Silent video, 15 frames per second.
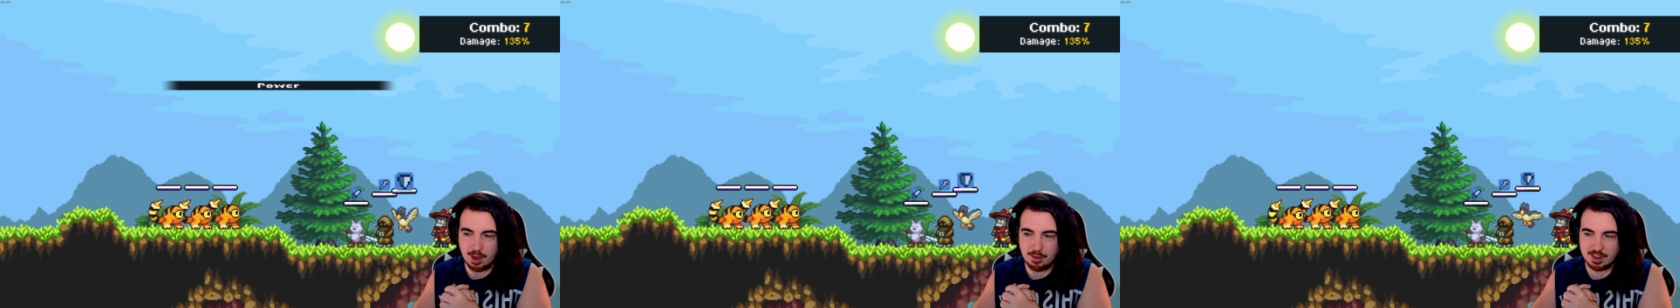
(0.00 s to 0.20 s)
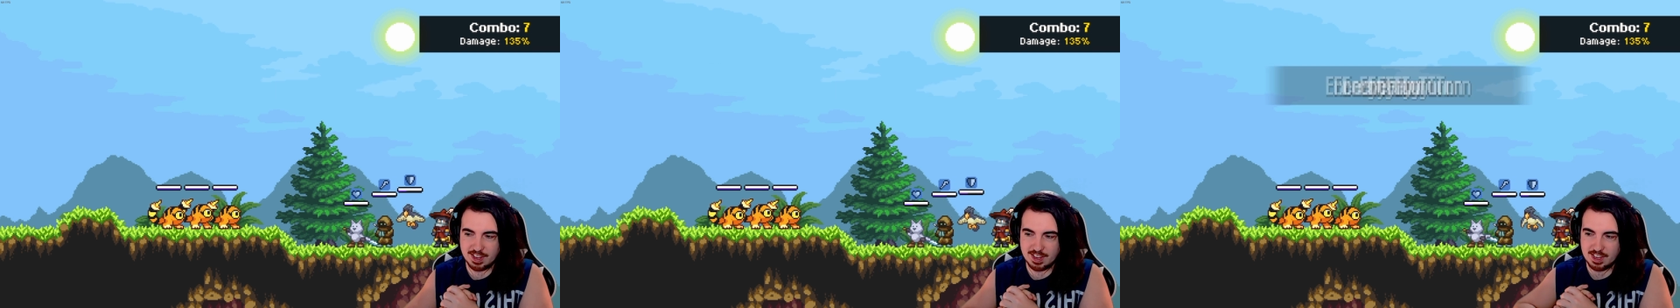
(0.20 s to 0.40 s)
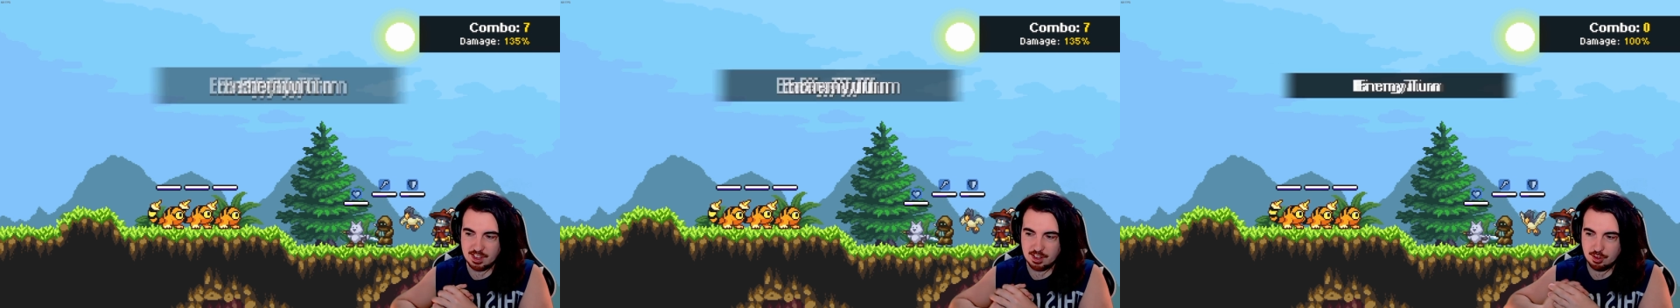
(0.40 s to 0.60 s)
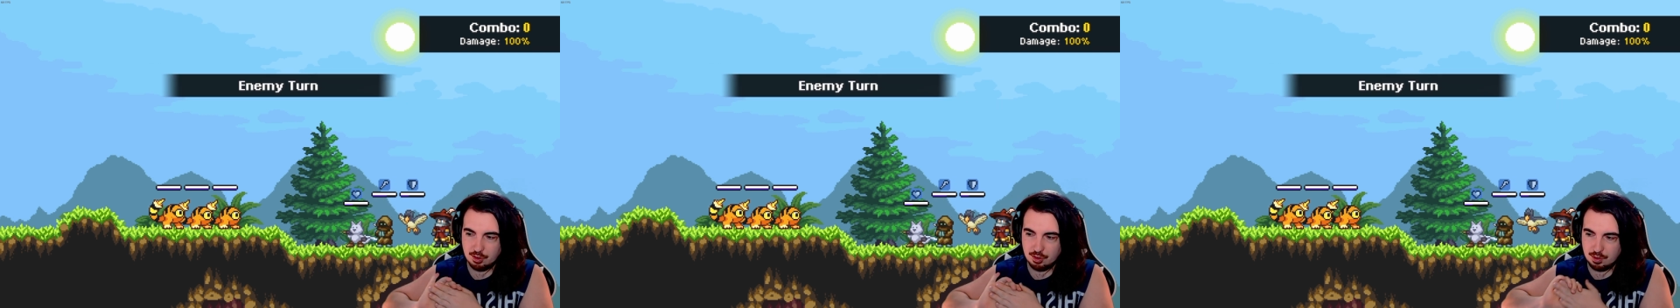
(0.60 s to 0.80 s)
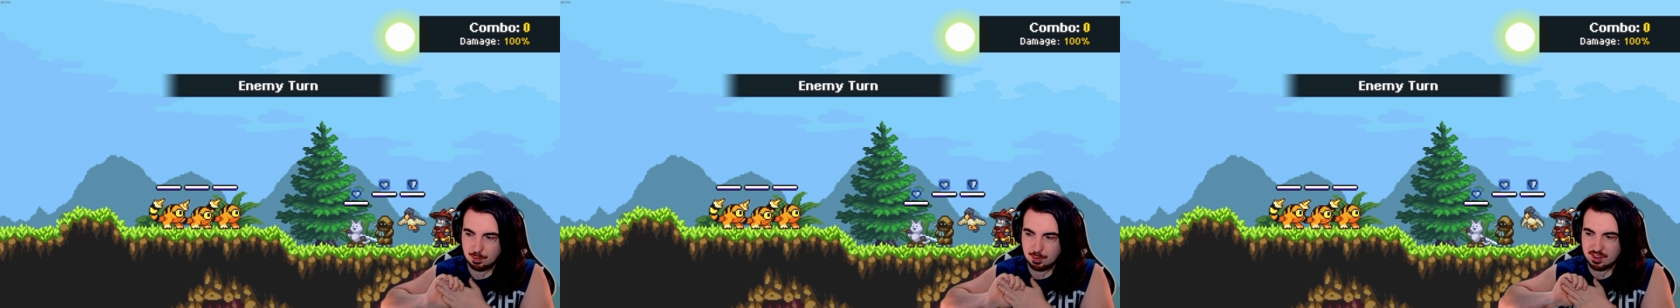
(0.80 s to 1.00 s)
which is
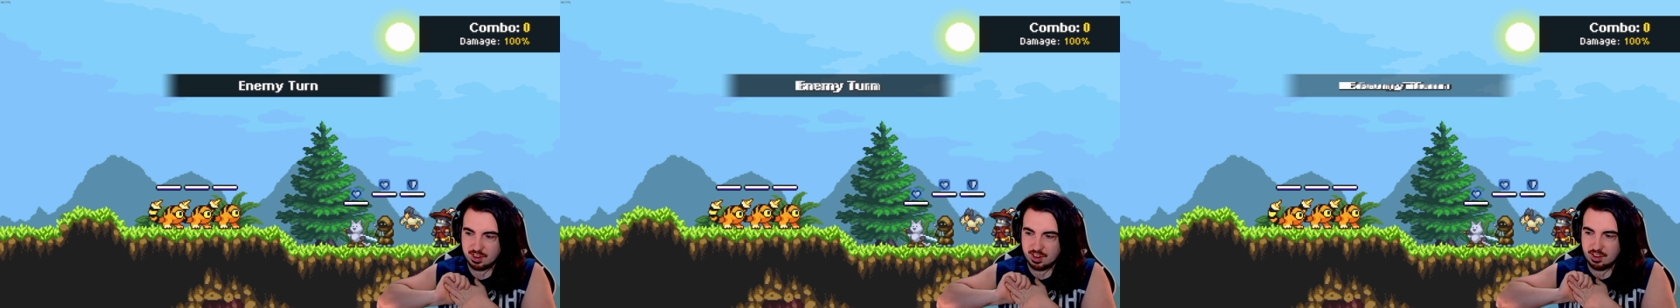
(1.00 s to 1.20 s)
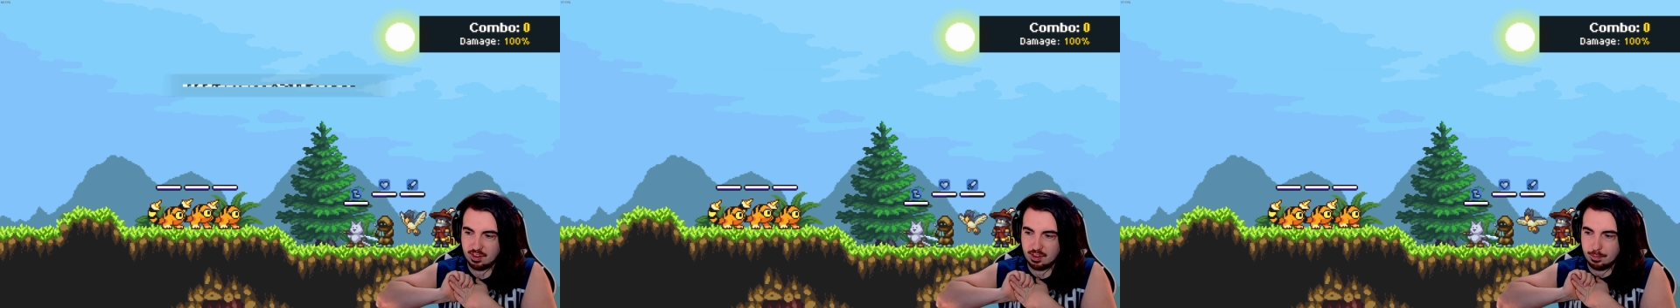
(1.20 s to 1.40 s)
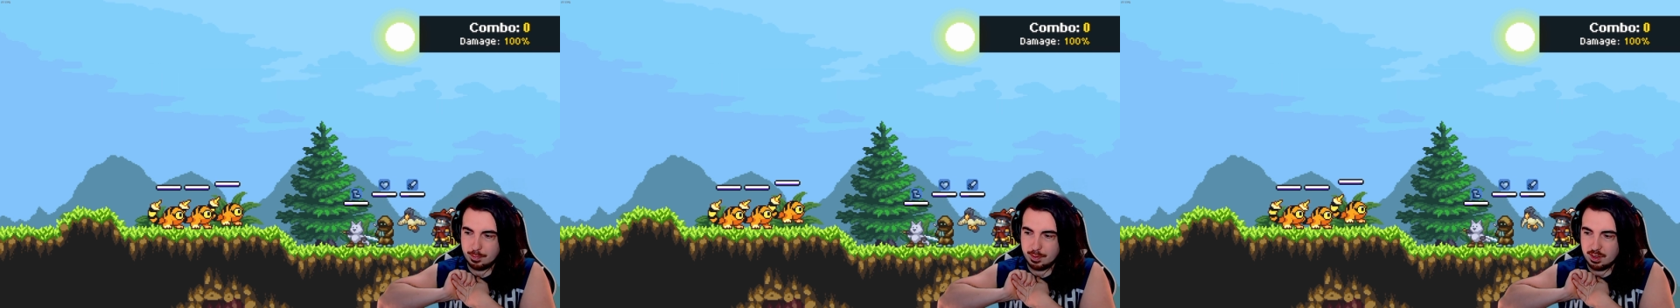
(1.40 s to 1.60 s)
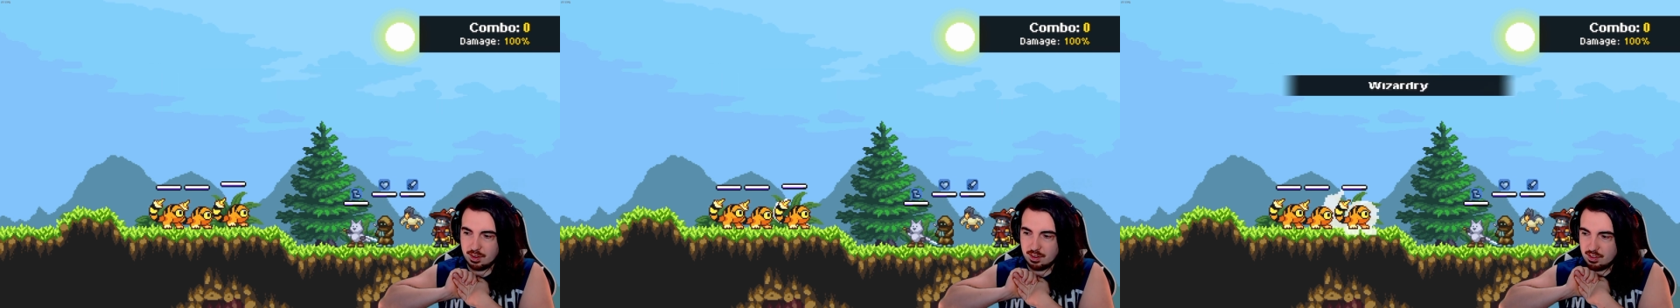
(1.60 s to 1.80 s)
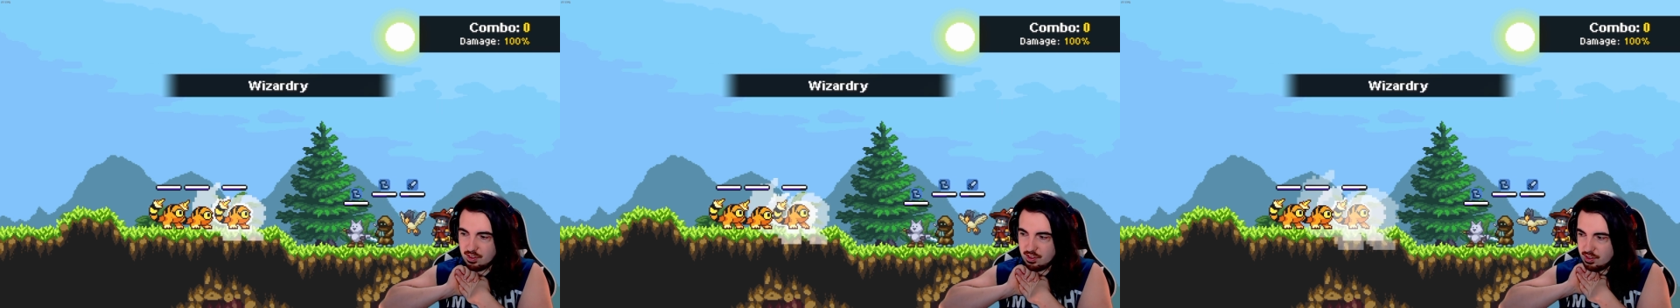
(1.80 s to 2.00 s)
displayed below the health
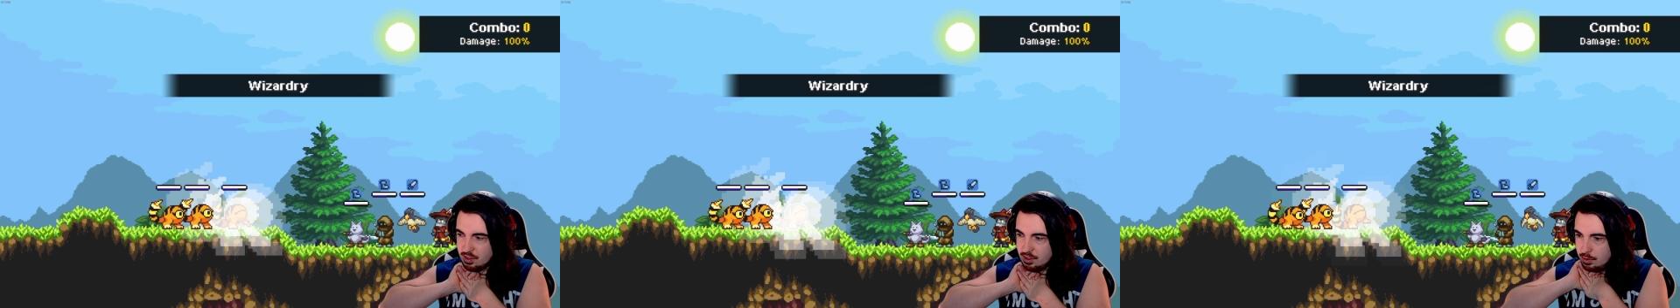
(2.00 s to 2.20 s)
bars.